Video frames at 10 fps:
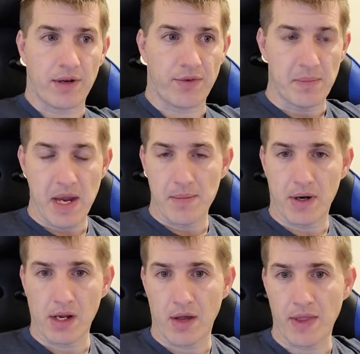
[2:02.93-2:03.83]
If I made
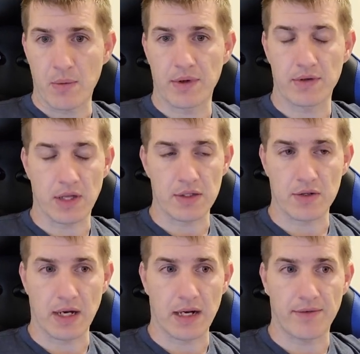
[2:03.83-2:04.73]
money on that one, that's
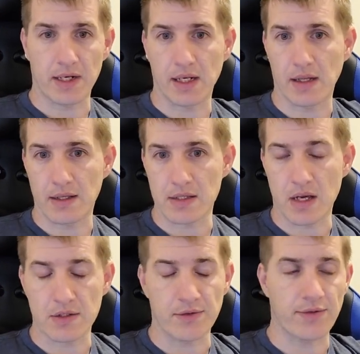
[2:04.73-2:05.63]
great. If I didn't, that's
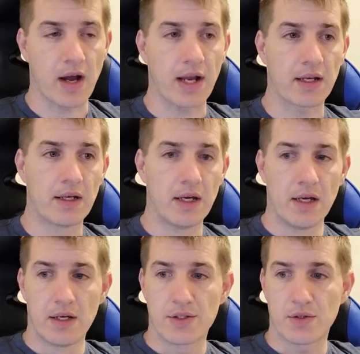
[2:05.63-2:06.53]
also fine.
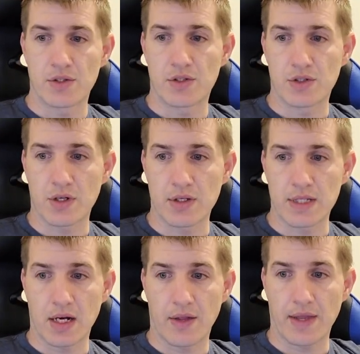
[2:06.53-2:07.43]
So it turns
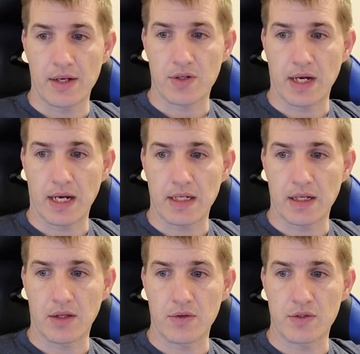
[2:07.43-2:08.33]
out on that trade, I
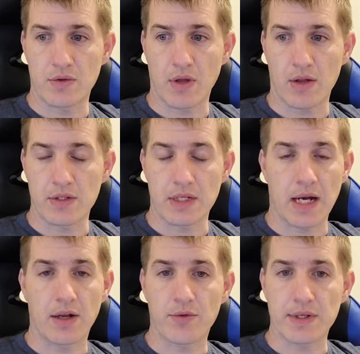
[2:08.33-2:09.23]
did lose
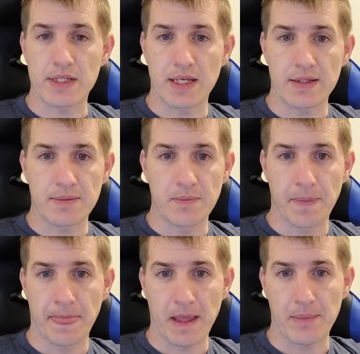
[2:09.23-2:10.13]
$2.93,
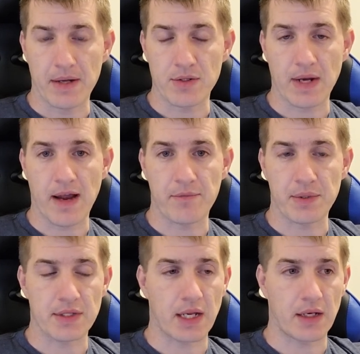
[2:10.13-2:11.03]
about
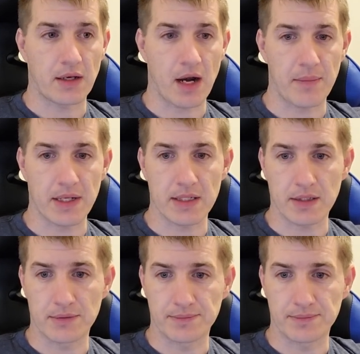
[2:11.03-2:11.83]
2.5%, not a big deal.